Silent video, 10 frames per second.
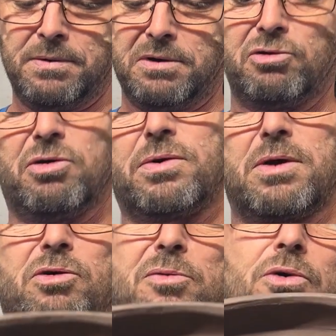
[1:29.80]
don't know what I'm
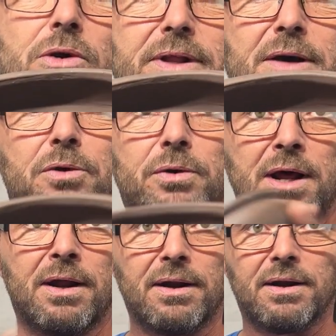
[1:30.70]
going to put in that, but
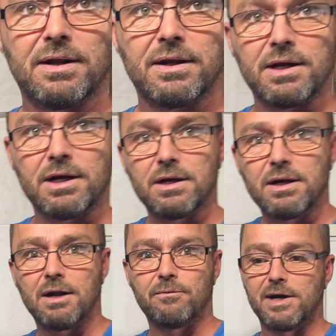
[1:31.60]

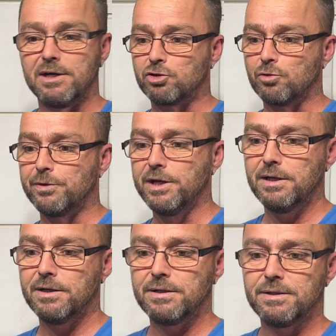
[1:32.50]
I'll find something.
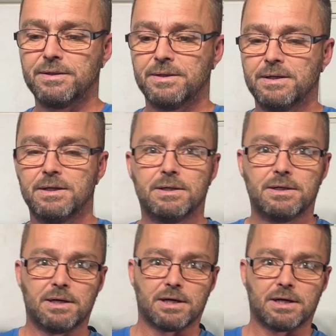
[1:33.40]
I